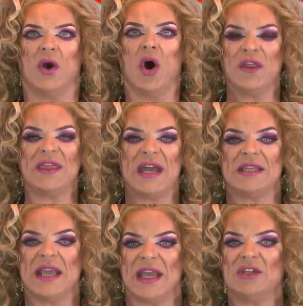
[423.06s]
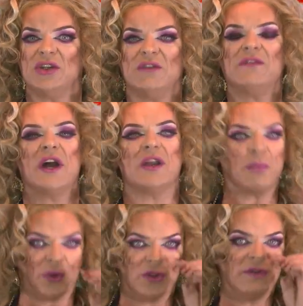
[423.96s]
on that night, you've got to
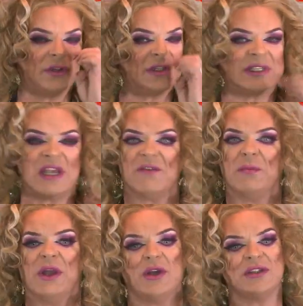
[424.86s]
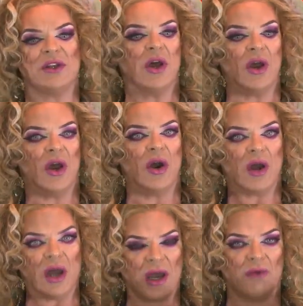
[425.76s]
prove yourself because a,
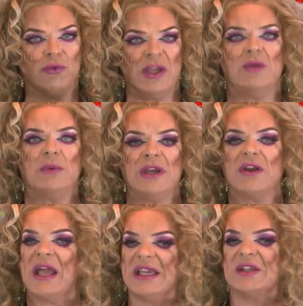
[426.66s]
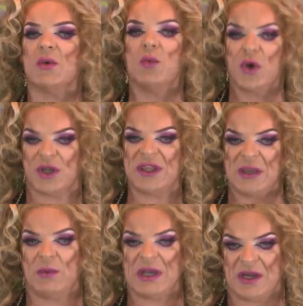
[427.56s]
a real winner is a
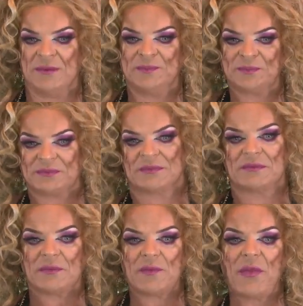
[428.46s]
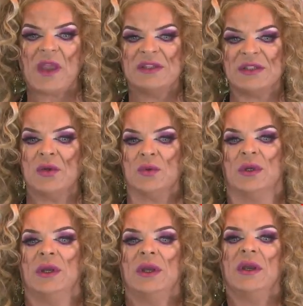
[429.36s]
worthy winner. So,
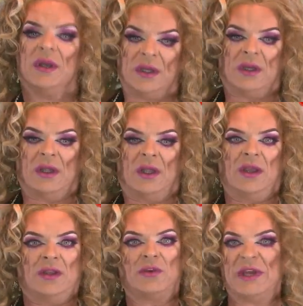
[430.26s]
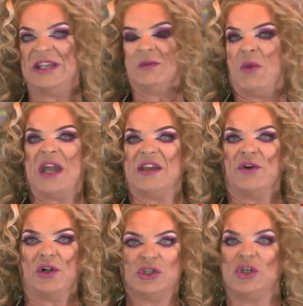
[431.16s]
the reason why you've
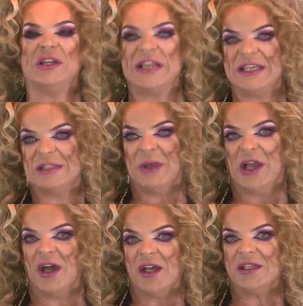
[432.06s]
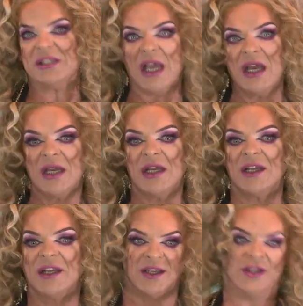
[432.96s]
all tuned in is because
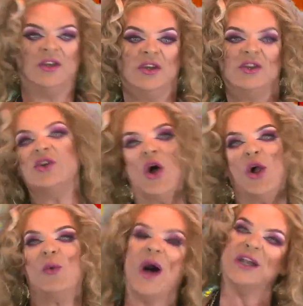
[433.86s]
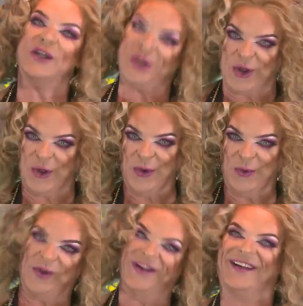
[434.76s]
y'all want to
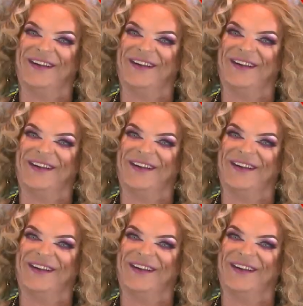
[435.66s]
know